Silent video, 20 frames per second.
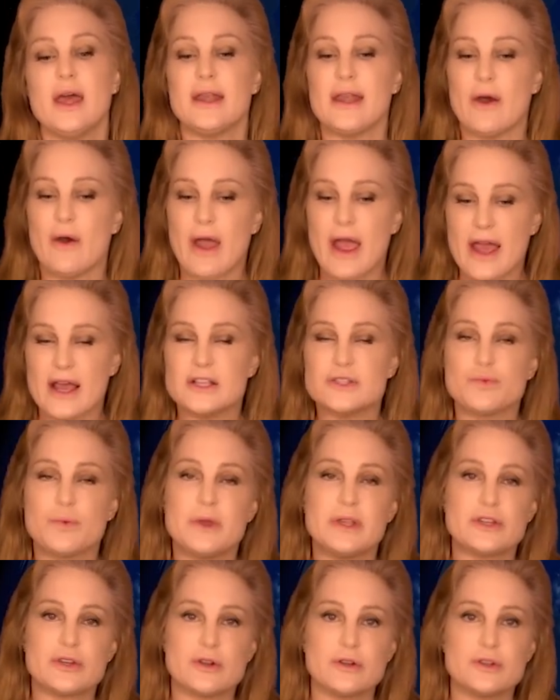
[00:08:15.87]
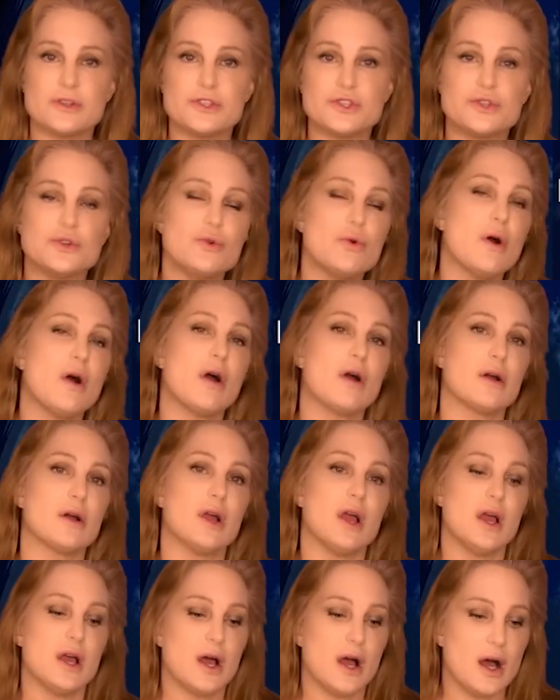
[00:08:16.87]
Now, as we turn to
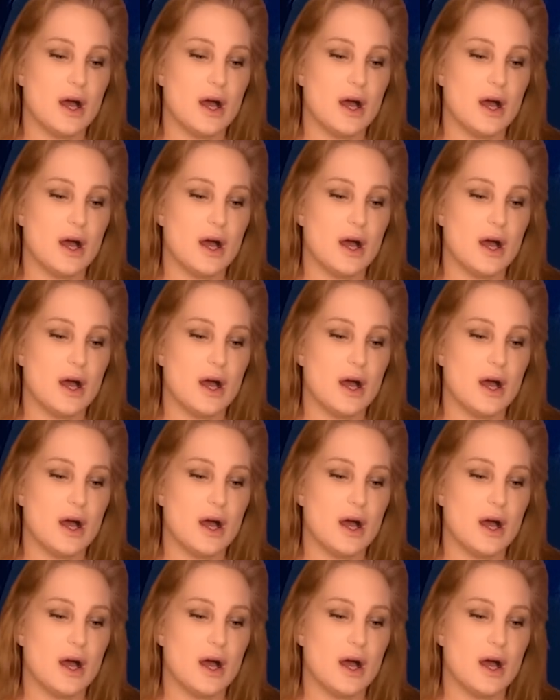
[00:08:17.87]
our